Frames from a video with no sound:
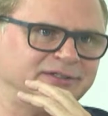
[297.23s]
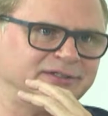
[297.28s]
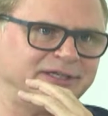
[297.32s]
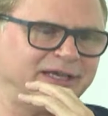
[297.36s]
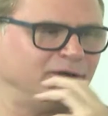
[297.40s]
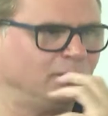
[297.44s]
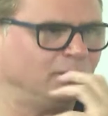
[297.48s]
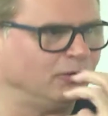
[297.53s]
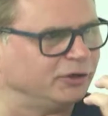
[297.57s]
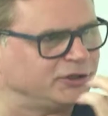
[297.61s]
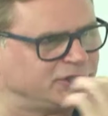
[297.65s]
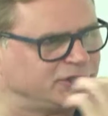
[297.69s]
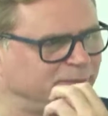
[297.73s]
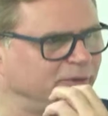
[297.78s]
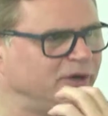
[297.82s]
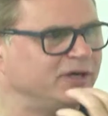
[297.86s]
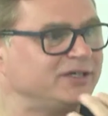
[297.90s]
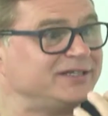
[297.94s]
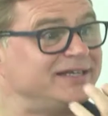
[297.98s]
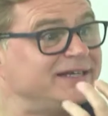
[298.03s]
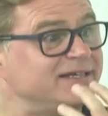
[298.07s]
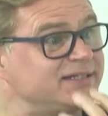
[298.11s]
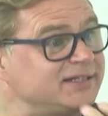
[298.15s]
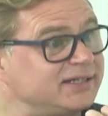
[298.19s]
technology
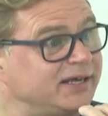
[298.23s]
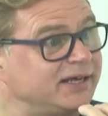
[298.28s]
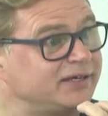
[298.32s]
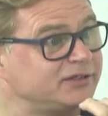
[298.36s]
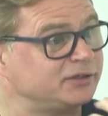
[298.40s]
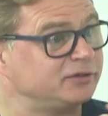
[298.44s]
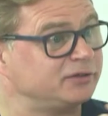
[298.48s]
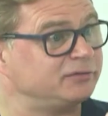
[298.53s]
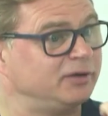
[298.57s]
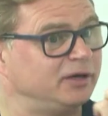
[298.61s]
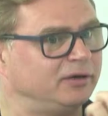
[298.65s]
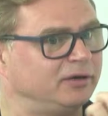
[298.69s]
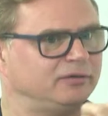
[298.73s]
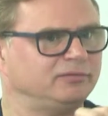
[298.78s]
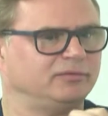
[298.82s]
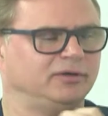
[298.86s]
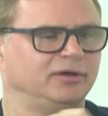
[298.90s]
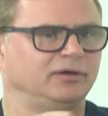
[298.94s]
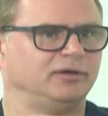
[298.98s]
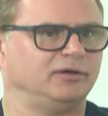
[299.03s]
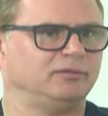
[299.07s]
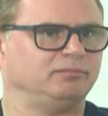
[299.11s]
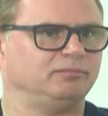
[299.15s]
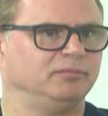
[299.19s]
buyers these days
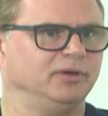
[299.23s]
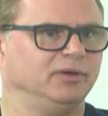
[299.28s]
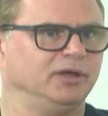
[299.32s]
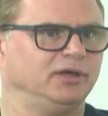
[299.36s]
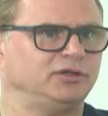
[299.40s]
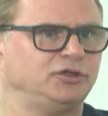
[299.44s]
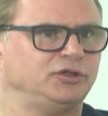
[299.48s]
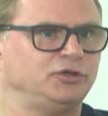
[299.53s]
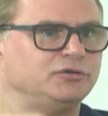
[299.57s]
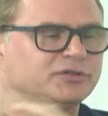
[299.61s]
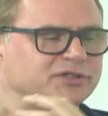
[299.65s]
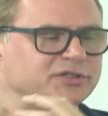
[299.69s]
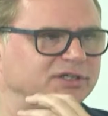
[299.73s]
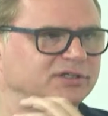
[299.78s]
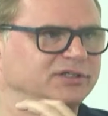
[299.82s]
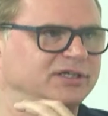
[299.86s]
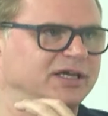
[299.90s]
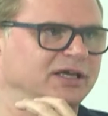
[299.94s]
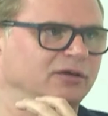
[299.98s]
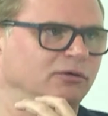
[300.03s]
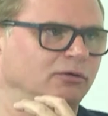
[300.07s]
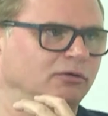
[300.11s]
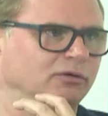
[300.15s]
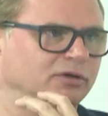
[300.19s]
are using
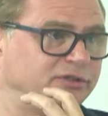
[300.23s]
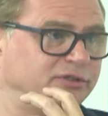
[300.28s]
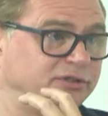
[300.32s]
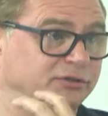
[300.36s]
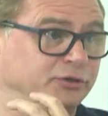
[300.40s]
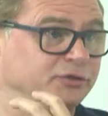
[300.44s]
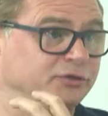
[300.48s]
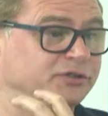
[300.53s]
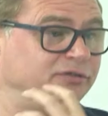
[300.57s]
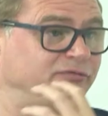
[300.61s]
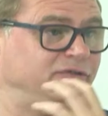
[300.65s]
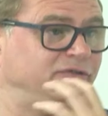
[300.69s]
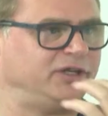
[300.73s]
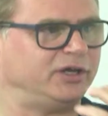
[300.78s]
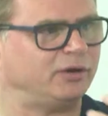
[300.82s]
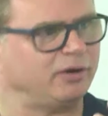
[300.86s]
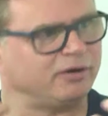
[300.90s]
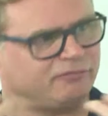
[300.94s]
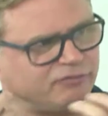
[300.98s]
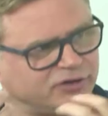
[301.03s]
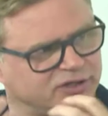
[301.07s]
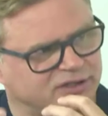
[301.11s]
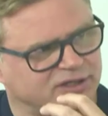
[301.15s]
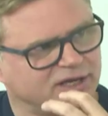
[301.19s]

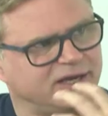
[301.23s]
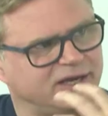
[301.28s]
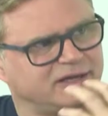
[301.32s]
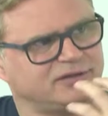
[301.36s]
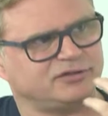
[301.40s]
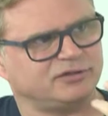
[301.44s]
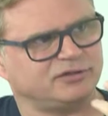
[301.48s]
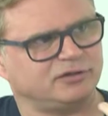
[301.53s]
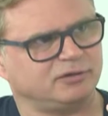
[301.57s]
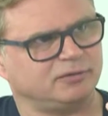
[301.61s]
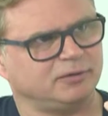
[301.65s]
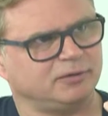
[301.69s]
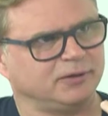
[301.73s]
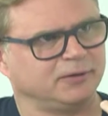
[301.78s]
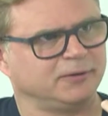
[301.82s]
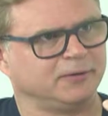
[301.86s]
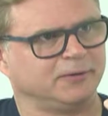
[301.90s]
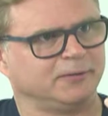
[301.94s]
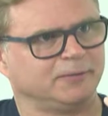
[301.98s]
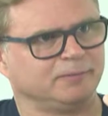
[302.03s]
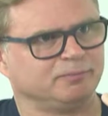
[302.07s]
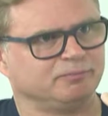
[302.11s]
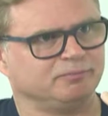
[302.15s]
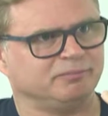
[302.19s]
video every day to
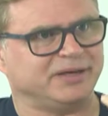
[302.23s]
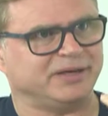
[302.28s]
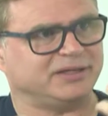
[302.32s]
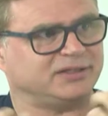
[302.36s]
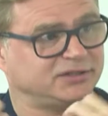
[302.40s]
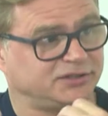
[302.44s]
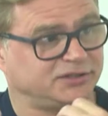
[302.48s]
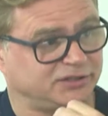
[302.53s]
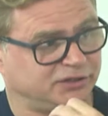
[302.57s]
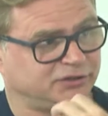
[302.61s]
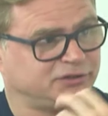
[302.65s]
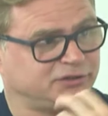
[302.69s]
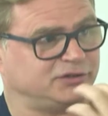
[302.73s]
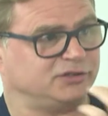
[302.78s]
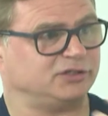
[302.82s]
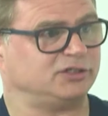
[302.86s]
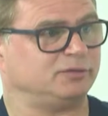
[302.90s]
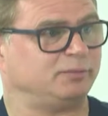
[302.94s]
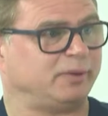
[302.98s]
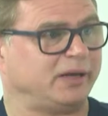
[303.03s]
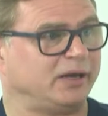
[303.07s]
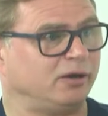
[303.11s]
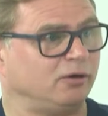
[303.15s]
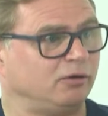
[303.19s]
make
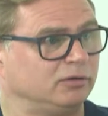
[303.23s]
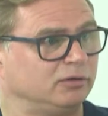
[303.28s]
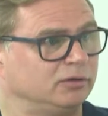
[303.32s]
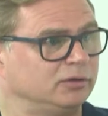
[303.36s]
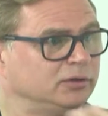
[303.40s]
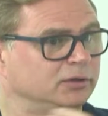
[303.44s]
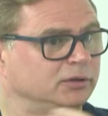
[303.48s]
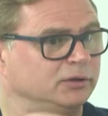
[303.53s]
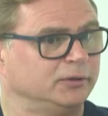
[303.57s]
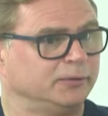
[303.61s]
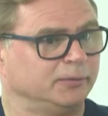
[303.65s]
decisions about